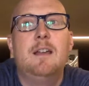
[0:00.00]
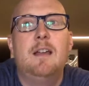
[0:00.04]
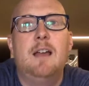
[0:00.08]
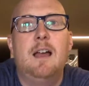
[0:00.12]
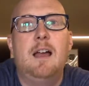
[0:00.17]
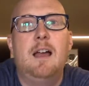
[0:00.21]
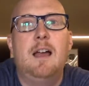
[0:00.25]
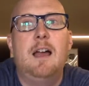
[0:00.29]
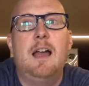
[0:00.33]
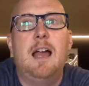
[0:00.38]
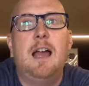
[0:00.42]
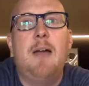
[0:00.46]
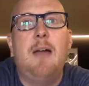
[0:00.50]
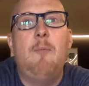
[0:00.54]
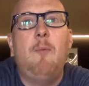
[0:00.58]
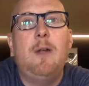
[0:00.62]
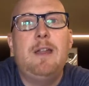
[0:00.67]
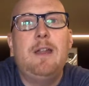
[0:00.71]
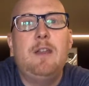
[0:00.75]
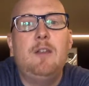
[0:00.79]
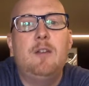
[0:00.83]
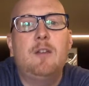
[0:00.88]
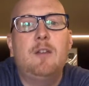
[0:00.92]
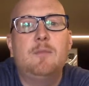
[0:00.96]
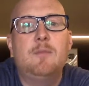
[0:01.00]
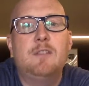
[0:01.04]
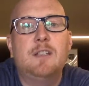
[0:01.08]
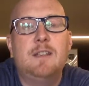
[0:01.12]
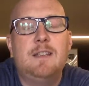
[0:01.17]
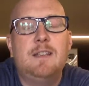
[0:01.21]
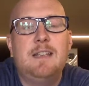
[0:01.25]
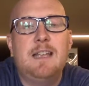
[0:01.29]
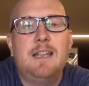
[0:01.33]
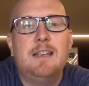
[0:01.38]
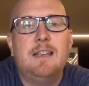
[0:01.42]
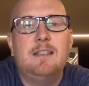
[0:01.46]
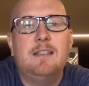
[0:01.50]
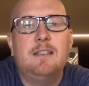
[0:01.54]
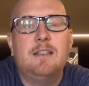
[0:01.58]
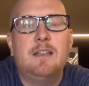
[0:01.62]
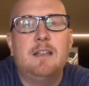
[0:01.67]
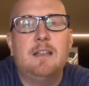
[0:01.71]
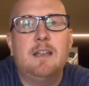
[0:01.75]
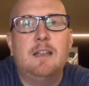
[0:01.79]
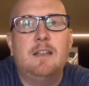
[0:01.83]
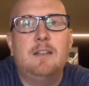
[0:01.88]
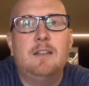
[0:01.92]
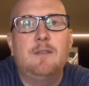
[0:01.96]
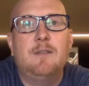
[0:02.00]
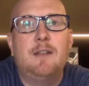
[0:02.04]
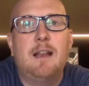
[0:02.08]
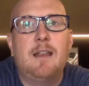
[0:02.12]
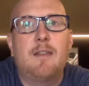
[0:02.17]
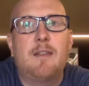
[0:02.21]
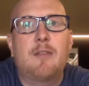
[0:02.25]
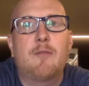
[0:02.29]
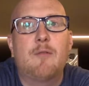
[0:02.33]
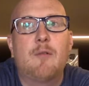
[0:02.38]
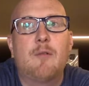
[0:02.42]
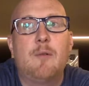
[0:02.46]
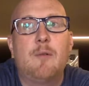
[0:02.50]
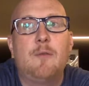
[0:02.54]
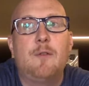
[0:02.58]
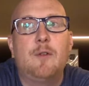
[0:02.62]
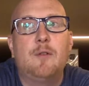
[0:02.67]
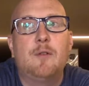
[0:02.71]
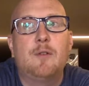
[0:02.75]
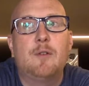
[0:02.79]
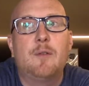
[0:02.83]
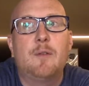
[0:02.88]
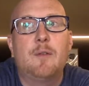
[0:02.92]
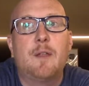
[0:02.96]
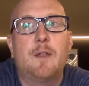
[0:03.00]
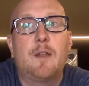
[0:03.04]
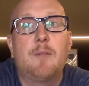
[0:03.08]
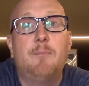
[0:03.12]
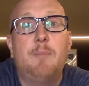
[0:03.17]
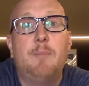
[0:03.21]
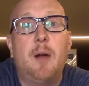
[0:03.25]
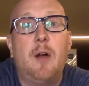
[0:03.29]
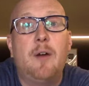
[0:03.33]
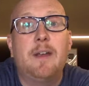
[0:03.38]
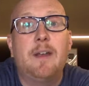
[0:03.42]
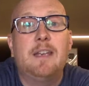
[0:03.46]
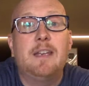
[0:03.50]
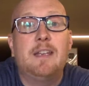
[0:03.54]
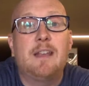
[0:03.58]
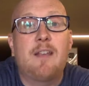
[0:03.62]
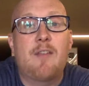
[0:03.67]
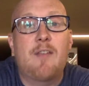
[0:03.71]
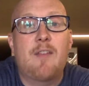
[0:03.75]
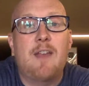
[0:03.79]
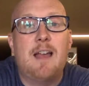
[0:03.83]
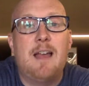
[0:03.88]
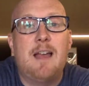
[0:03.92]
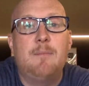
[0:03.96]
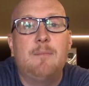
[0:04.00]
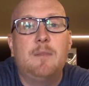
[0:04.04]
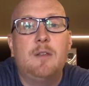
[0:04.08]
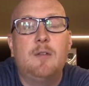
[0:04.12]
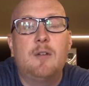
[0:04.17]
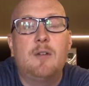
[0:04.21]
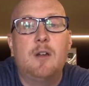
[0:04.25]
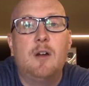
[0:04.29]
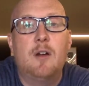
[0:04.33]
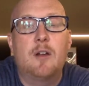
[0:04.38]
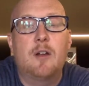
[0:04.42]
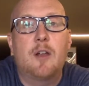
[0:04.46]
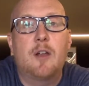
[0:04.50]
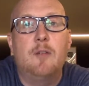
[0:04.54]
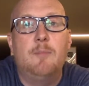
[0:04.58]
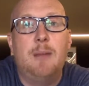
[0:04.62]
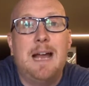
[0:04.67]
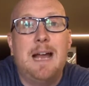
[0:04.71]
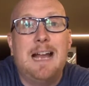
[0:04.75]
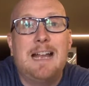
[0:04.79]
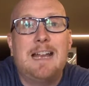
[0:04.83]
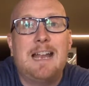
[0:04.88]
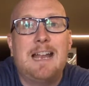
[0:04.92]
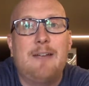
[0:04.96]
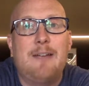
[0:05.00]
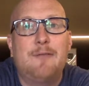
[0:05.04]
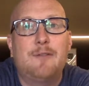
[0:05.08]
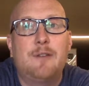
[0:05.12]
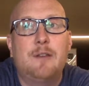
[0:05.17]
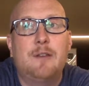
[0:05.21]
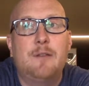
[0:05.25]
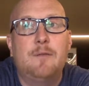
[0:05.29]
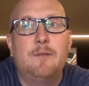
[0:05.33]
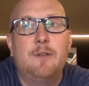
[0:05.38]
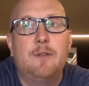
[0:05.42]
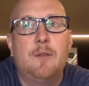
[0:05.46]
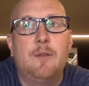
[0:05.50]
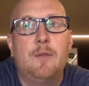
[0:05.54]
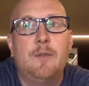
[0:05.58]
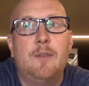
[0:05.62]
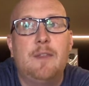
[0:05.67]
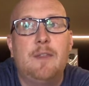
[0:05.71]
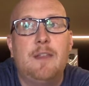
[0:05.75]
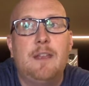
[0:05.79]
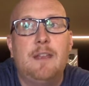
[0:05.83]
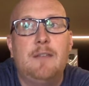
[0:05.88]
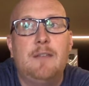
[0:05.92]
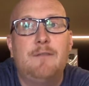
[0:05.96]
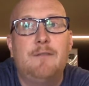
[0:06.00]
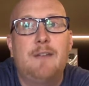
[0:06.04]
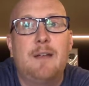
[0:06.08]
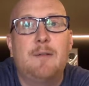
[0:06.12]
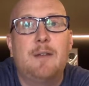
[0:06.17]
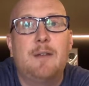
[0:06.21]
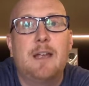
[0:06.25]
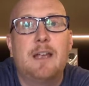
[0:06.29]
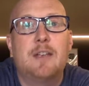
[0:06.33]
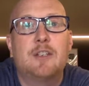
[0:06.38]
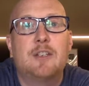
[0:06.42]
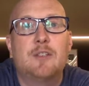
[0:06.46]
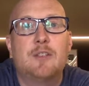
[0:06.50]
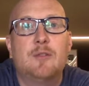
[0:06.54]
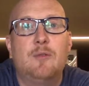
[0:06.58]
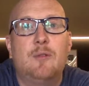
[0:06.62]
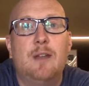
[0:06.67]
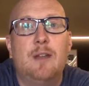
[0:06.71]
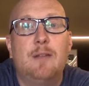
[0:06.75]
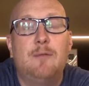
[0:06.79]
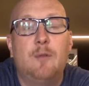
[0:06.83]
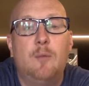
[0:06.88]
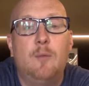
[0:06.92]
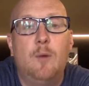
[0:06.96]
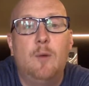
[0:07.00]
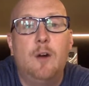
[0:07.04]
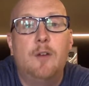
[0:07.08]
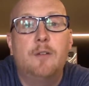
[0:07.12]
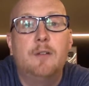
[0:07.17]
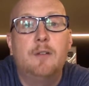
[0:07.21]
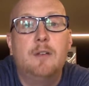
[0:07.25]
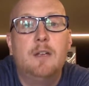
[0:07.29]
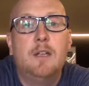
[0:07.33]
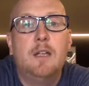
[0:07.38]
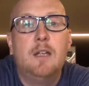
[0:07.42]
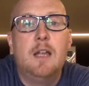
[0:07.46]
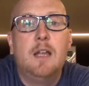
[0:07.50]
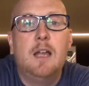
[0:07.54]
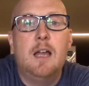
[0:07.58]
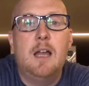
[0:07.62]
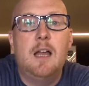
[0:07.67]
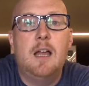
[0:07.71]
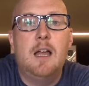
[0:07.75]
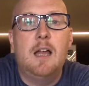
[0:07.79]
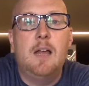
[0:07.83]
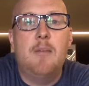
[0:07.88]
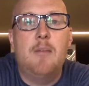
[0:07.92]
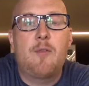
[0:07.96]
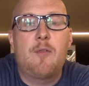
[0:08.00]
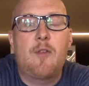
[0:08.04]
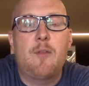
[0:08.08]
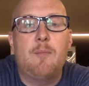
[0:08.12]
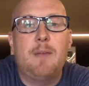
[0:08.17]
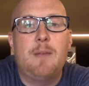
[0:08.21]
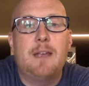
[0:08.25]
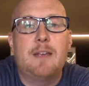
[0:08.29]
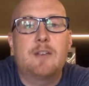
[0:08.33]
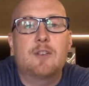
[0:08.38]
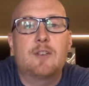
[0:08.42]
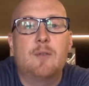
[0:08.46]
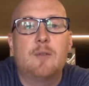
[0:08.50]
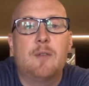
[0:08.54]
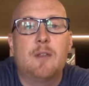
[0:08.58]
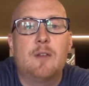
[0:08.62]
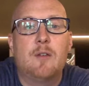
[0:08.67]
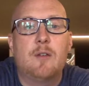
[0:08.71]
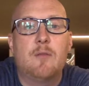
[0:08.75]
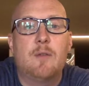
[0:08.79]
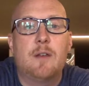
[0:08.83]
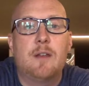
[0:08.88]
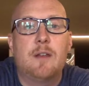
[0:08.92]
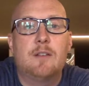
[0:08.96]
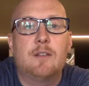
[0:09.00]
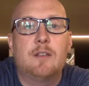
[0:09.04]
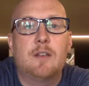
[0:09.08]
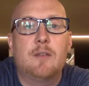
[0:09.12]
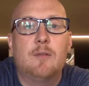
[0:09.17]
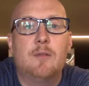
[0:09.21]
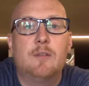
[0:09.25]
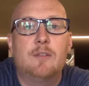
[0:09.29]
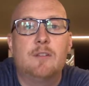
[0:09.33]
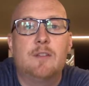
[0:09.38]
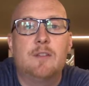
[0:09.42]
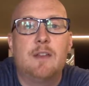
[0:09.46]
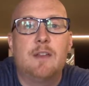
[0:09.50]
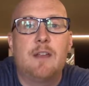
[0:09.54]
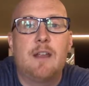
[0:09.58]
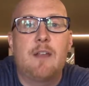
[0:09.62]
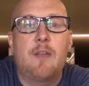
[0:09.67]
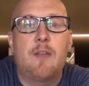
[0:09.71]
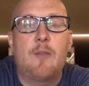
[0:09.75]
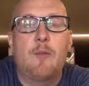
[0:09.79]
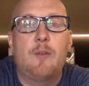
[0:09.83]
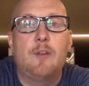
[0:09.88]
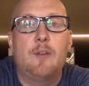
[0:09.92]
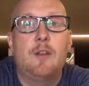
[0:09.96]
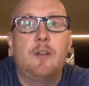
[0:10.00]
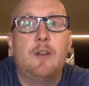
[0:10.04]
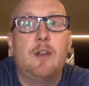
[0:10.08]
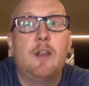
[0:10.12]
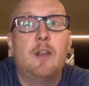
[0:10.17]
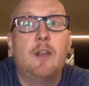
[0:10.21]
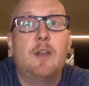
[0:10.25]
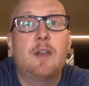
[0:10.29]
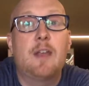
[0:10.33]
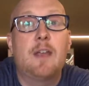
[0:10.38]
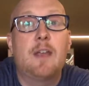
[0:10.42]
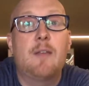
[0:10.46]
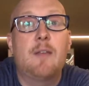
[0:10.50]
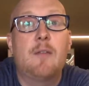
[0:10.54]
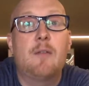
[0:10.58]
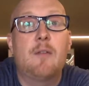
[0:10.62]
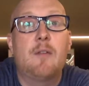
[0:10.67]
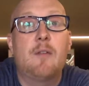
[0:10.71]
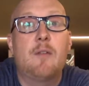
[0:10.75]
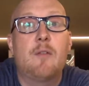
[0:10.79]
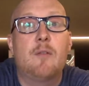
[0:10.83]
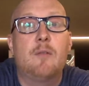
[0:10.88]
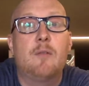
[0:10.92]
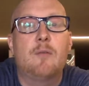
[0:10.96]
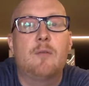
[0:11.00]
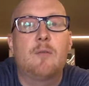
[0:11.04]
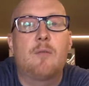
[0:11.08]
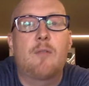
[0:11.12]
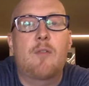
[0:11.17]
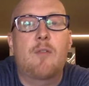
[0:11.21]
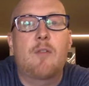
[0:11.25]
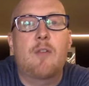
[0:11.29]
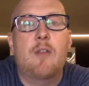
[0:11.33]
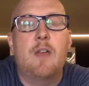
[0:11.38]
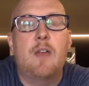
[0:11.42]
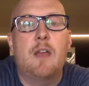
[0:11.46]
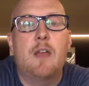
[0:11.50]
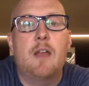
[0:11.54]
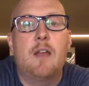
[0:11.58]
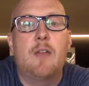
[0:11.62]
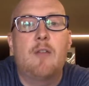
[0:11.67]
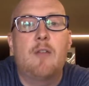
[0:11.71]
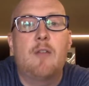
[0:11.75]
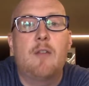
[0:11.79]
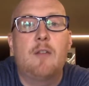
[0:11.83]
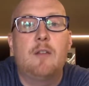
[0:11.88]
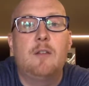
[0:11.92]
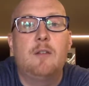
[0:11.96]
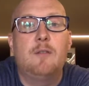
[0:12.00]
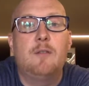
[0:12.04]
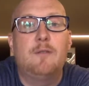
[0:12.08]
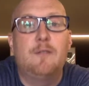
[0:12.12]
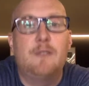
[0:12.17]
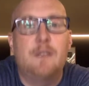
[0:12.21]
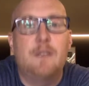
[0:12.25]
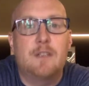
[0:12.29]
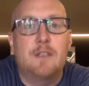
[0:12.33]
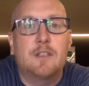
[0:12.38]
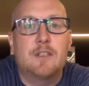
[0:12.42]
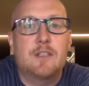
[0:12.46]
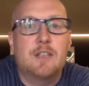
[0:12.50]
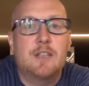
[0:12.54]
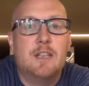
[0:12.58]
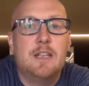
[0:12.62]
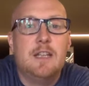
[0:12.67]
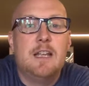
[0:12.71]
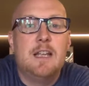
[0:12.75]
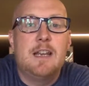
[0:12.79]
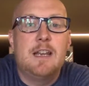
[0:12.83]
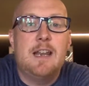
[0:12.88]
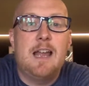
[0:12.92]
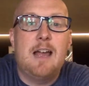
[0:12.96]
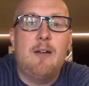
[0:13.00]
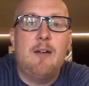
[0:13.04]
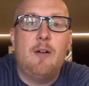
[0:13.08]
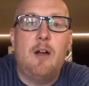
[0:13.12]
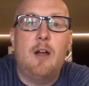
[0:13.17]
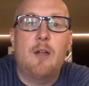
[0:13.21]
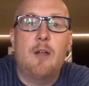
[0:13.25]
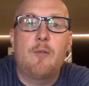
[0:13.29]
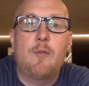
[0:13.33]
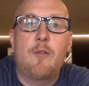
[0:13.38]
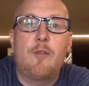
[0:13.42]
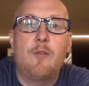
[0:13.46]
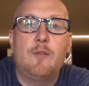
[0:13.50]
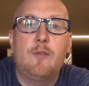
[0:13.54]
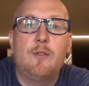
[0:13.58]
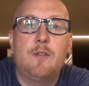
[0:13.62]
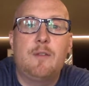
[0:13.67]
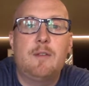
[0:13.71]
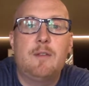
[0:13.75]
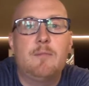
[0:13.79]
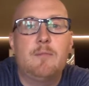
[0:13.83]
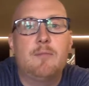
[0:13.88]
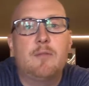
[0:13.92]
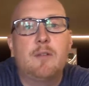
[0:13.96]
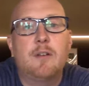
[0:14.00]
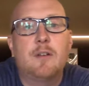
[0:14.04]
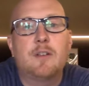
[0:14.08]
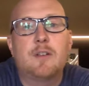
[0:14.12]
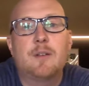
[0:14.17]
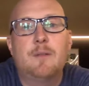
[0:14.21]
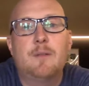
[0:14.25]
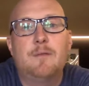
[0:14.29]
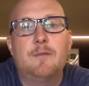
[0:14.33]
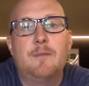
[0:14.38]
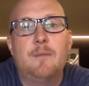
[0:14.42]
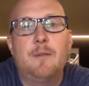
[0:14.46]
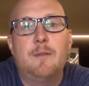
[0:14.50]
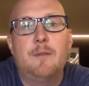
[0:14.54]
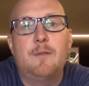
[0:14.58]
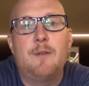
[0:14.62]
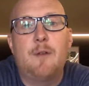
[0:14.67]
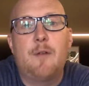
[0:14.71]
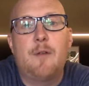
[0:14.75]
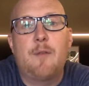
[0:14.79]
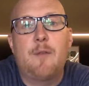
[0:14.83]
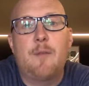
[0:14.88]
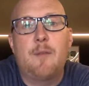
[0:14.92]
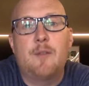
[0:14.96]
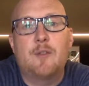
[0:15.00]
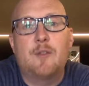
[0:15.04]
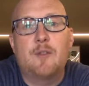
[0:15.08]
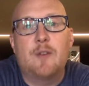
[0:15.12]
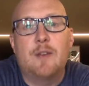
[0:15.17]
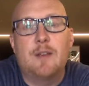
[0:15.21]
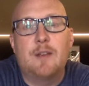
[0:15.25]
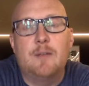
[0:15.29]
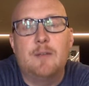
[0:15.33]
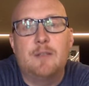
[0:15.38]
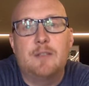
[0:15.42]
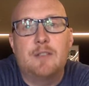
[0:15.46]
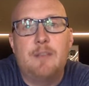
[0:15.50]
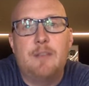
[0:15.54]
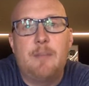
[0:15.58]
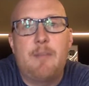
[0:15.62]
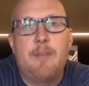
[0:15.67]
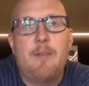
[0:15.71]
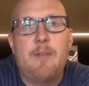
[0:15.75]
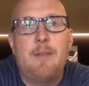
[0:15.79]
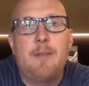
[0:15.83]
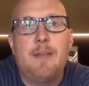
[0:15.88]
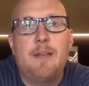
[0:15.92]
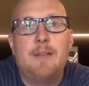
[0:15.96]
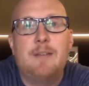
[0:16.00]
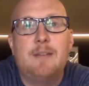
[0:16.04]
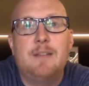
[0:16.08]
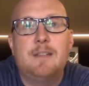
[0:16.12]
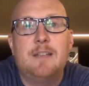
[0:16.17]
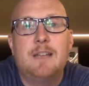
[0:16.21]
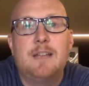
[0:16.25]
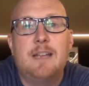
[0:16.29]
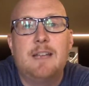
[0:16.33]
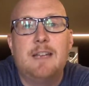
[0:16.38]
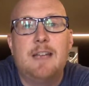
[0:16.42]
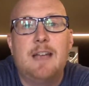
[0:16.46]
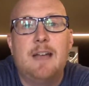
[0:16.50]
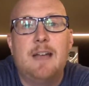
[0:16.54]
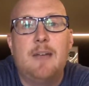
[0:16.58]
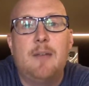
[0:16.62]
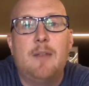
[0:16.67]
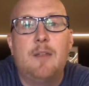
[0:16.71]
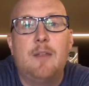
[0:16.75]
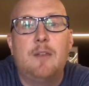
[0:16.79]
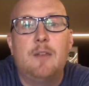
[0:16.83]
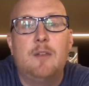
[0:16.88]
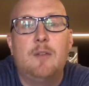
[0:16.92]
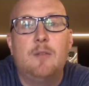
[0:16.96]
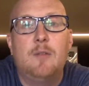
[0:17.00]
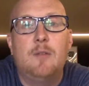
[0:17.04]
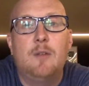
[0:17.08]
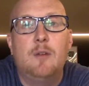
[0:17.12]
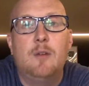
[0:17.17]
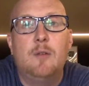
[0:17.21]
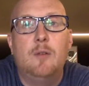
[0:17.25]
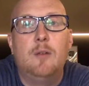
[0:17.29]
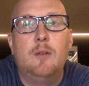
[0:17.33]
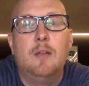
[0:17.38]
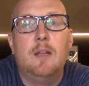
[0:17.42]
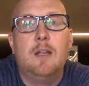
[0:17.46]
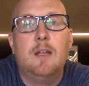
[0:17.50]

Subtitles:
And when you come to the end and you've clicked through, if you're doing the combined exam, you can't go back after you've done the foundation or level 1. So make sure that you're ready to go on to the next one, and you don't get the results until you've finished. Now, I was under the impression, from advice from the trainer, which seems to be out of date now, that you will